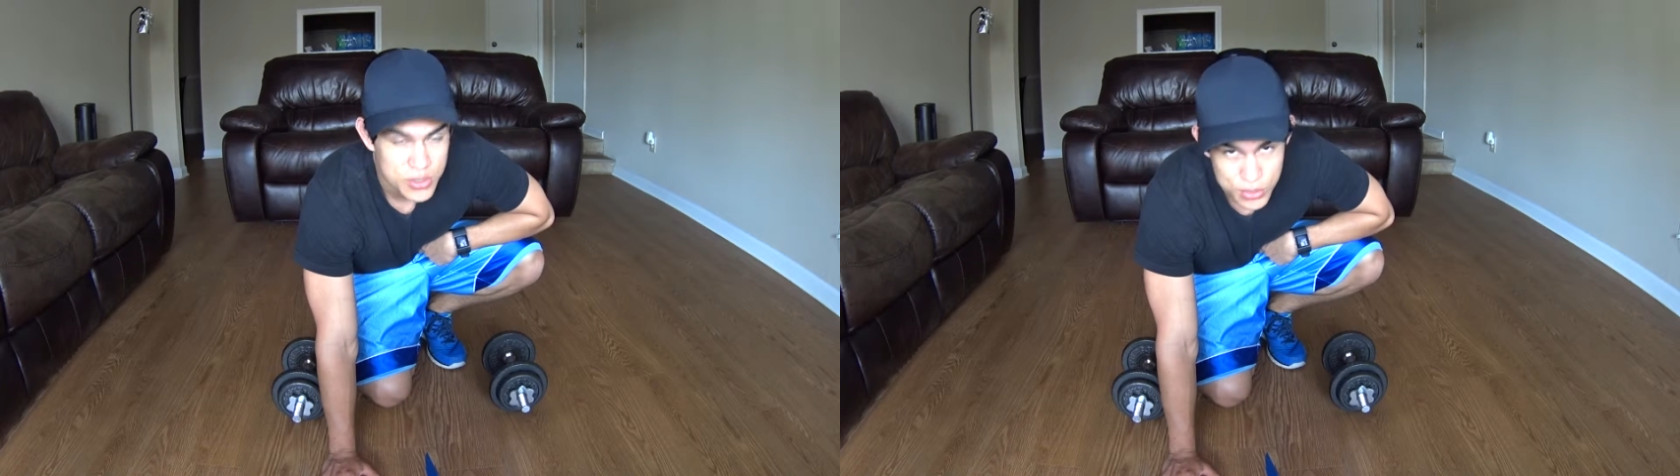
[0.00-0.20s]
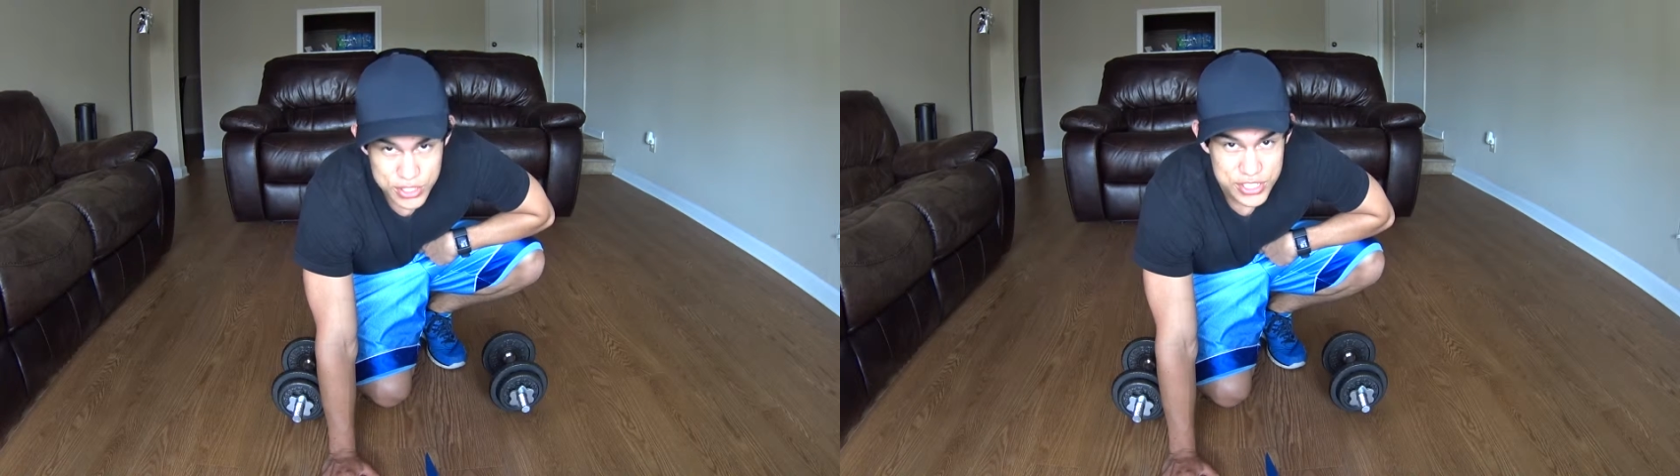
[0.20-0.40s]

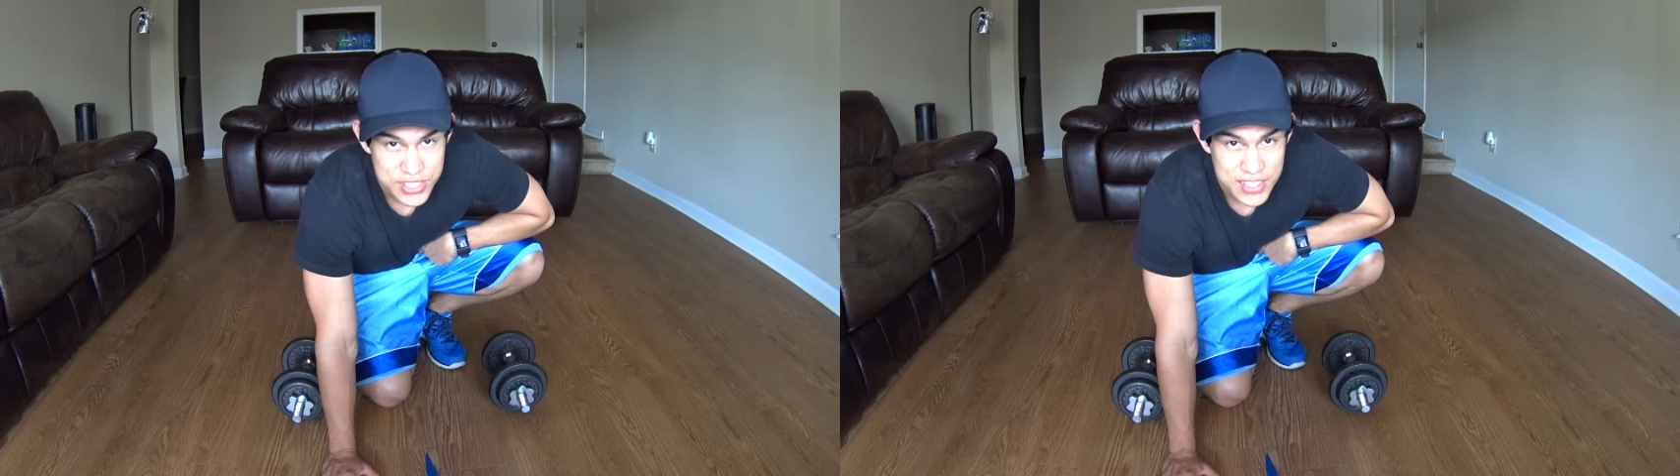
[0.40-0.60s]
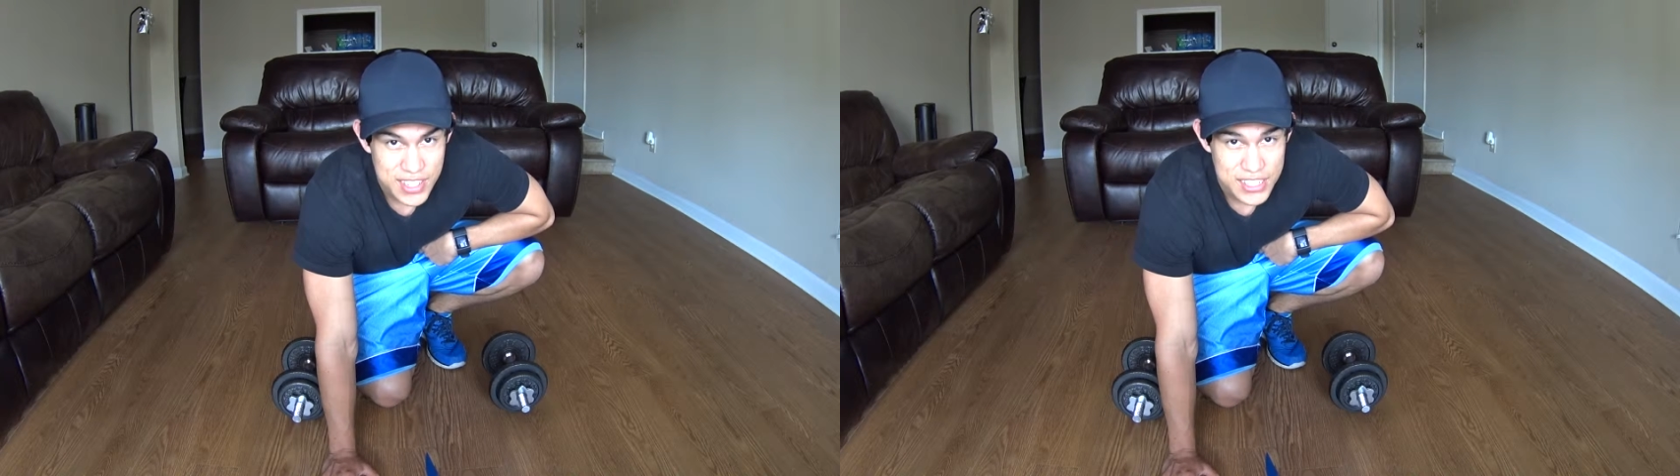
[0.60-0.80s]
which
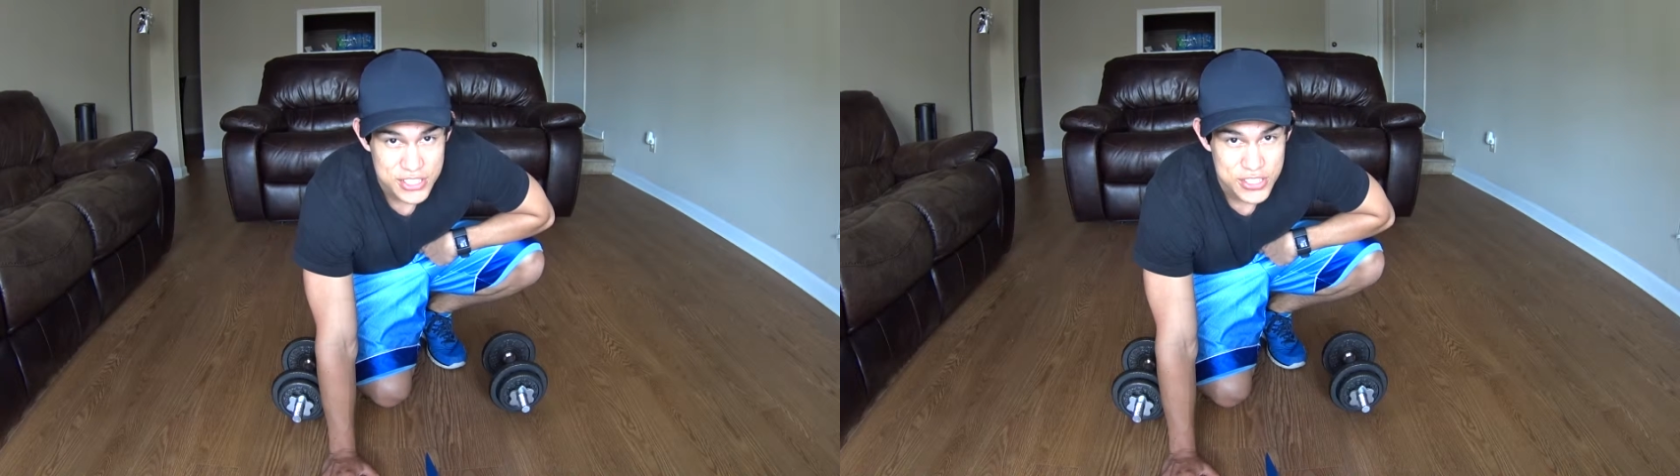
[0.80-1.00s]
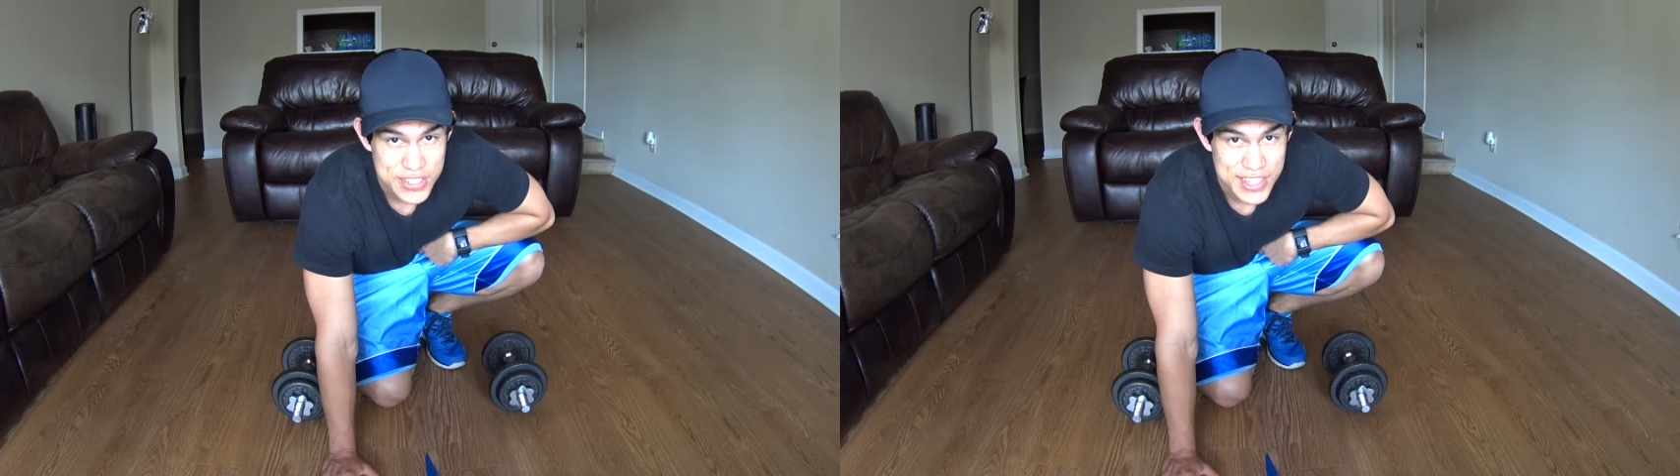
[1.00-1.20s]
I'll
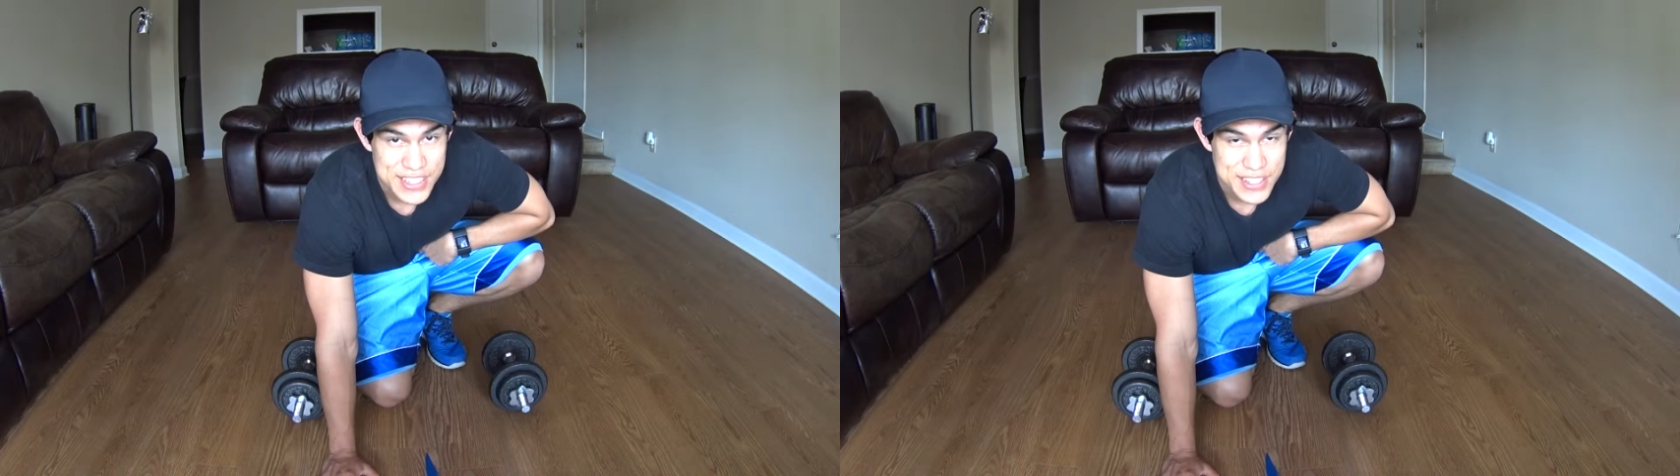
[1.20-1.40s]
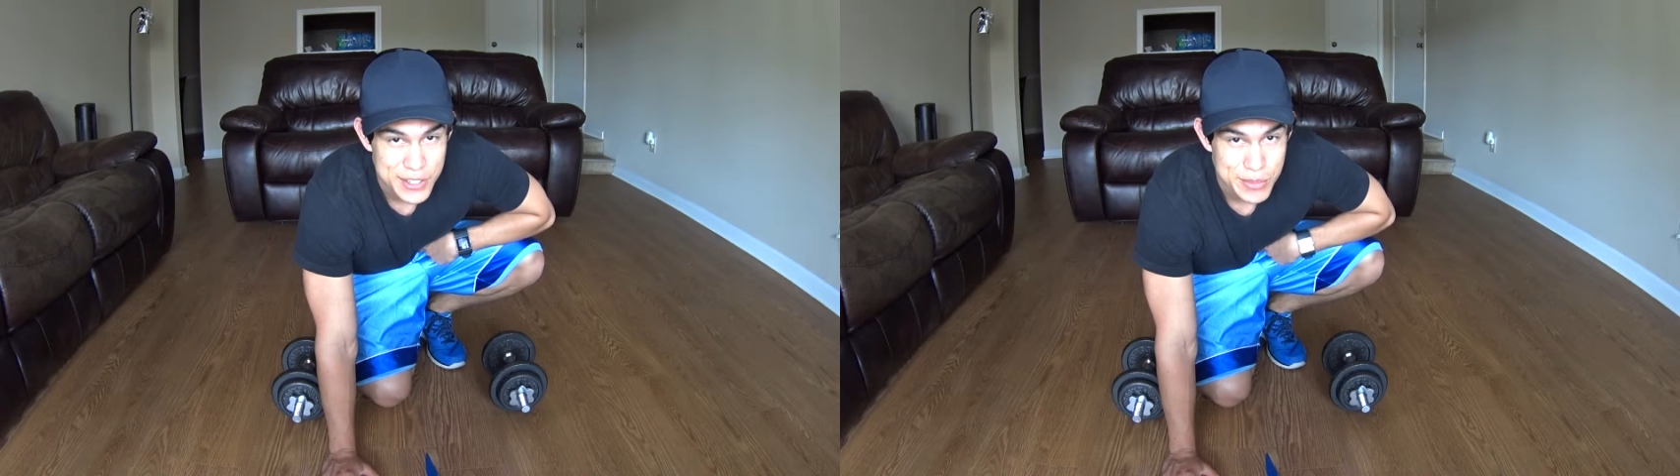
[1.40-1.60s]
show you
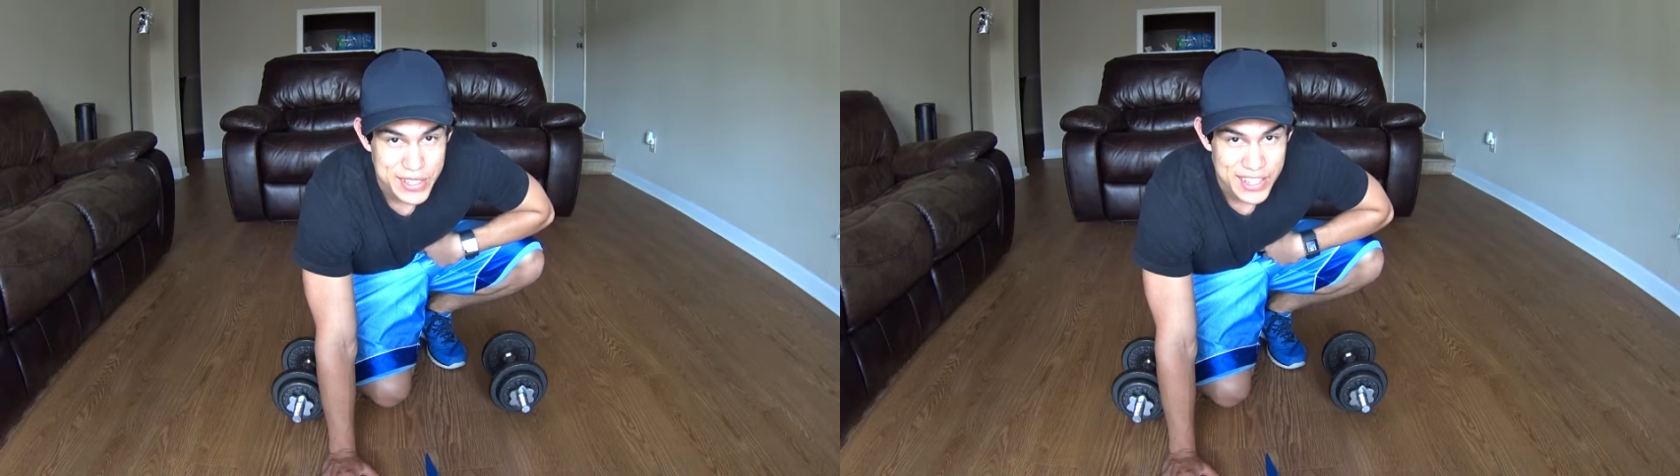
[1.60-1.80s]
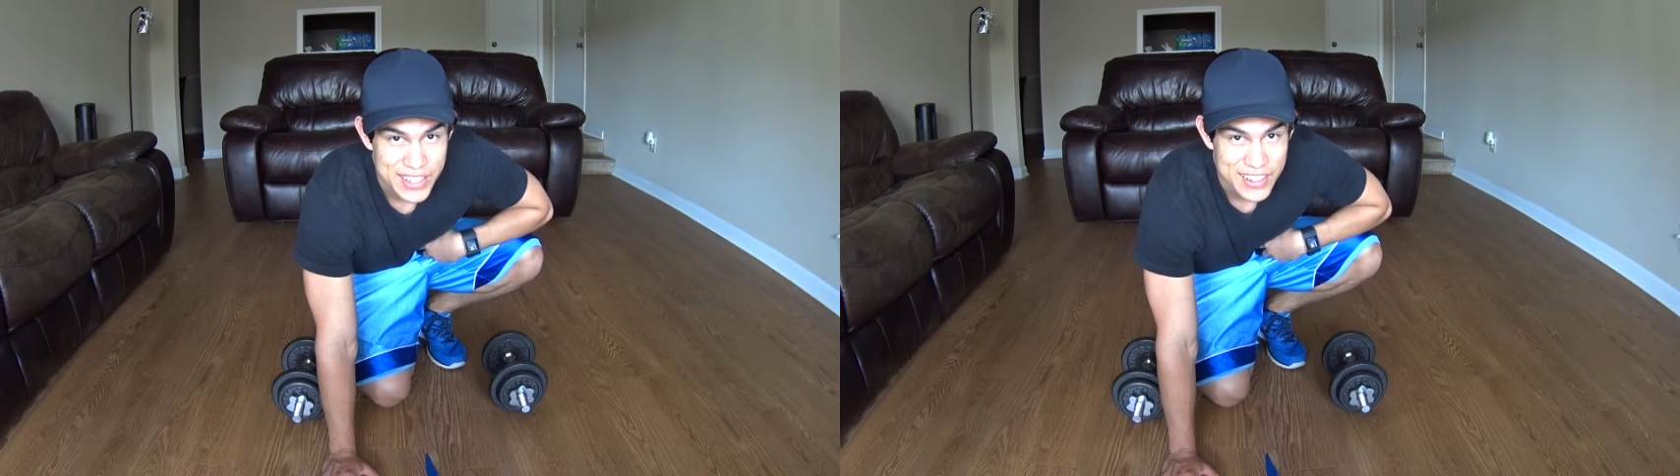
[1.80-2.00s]
guys a little
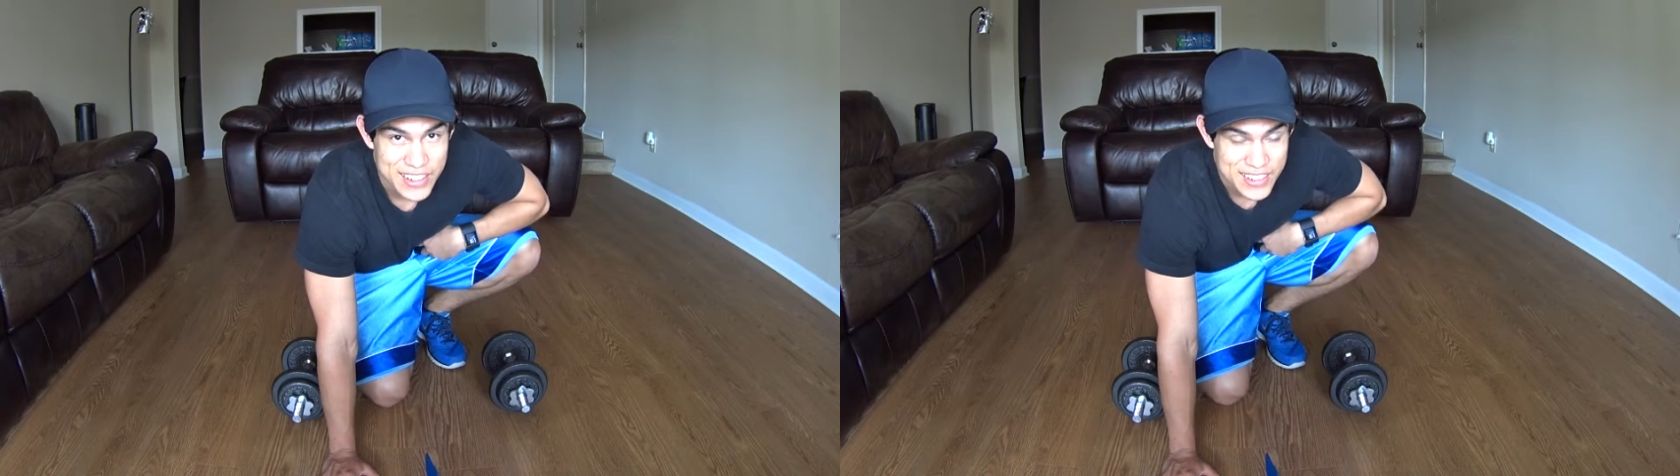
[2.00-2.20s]
bit later.